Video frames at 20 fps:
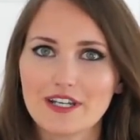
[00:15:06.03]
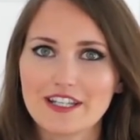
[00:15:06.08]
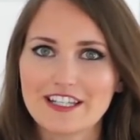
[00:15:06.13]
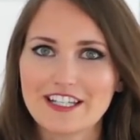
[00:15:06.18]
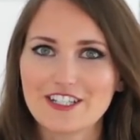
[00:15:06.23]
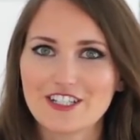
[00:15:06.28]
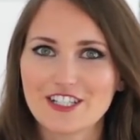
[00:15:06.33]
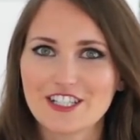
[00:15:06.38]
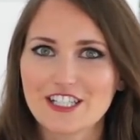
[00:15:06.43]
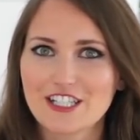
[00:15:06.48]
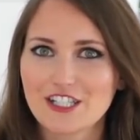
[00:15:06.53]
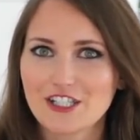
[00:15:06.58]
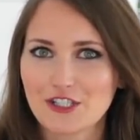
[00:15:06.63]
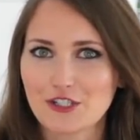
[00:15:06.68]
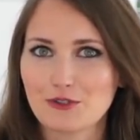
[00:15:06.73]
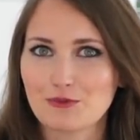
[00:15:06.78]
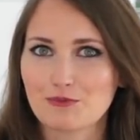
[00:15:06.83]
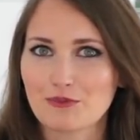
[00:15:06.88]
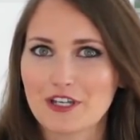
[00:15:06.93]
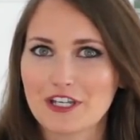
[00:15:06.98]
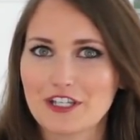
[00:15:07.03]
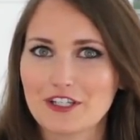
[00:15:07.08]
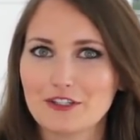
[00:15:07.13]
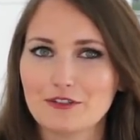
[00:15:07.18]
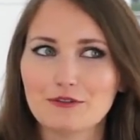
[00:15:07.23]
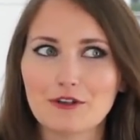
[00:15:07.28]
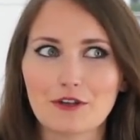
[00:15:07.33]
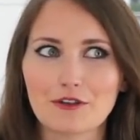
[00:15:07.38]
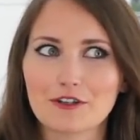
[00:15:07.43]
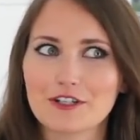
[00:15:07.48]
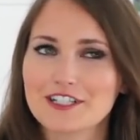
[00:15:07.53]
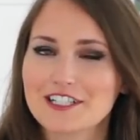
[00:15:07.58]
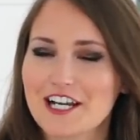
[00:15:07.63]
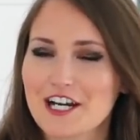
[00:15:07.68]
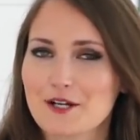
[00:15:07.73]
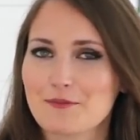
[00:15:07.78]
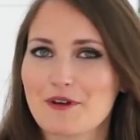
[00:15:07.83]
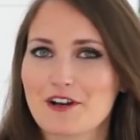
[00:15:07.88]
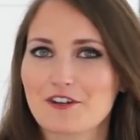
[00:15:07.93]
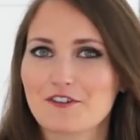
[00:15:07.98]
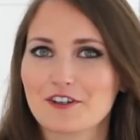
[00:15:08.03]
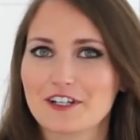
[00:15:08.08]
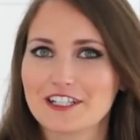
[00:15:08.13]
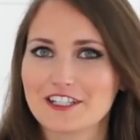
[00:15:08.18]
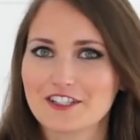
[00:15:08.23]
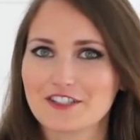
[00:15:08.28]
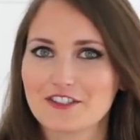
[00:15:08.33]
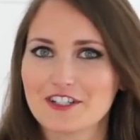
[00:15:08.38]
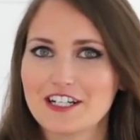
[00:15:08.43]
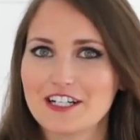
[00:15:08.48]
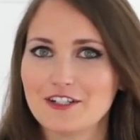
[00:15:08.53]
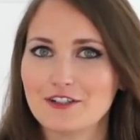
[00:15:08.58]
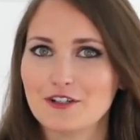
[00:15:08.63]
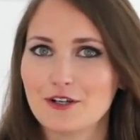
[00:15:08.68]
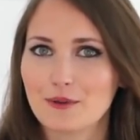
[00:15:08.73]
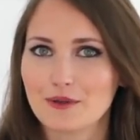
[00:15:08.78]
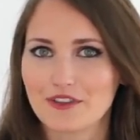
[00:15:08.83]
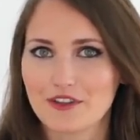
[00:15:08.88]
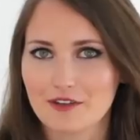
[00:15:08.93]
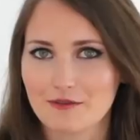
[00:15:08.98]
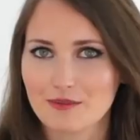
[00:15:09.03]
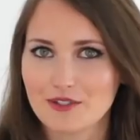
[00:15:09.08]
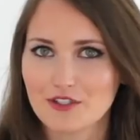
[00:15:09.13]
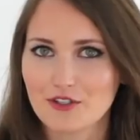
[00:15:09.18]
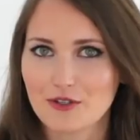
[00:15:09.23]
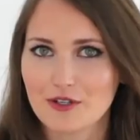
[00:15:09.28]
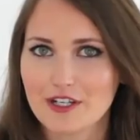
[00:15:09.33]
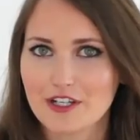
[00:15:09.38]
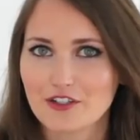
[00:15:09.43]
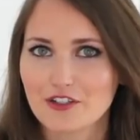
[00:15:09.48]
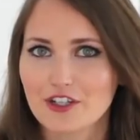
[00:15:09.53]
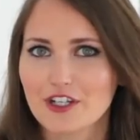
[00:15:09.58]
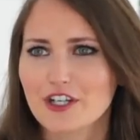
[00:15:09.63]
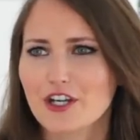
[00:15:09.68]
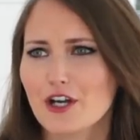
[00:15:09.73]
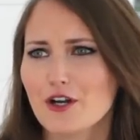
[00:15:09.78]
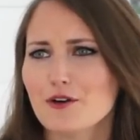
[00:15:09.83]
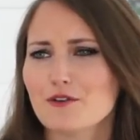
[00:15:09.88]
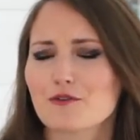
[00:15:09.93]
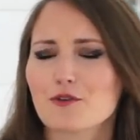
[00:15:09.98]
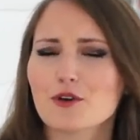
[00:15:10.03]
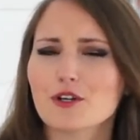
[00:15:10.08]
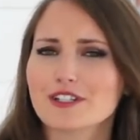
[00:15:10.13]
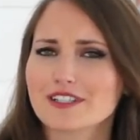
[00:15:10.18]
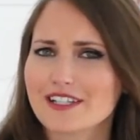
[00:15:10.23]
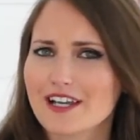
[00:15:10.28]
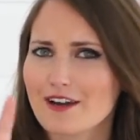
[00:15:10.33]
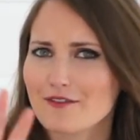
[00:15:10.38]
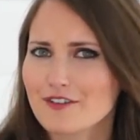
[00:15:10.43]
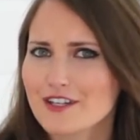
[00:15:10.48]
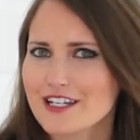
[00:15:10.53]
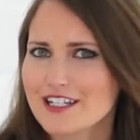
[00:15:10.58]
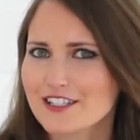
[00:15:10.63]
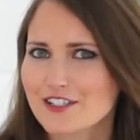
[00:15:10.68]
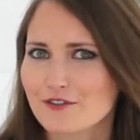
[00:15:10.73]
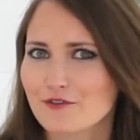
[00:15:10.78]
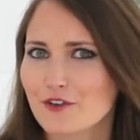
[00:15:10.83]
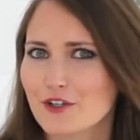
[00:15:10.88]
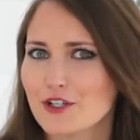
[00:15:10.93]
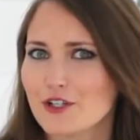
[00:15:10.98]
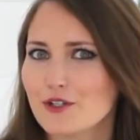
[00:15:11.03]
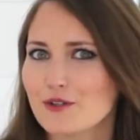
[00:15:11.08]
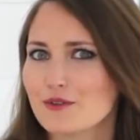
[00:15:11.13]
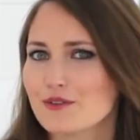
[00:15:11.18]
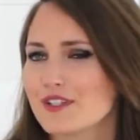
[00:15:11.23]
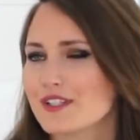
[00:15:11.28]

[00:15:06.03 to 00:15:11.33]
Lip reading: And they just assume like you know their entire medical history and you know what they've been doing, and you're like, oh, of course, I have the answer for you.